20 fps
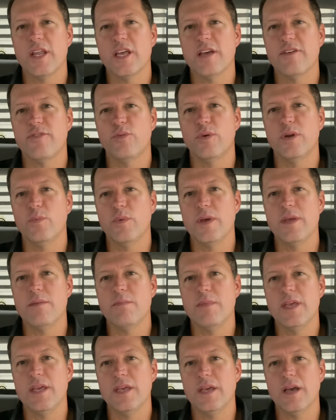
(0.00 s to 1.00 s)
if when we
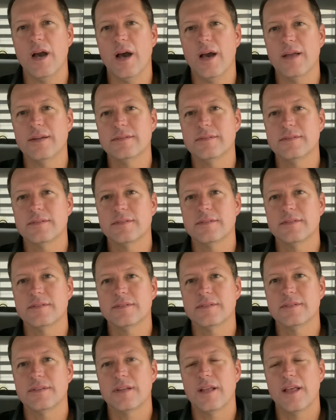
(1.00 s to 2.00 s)
meet God,
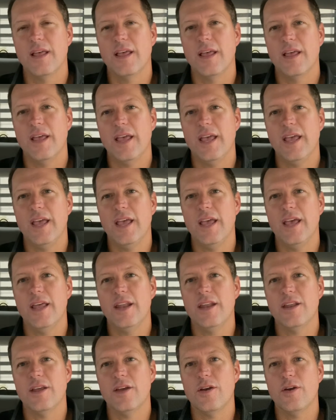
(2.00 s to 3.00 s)
and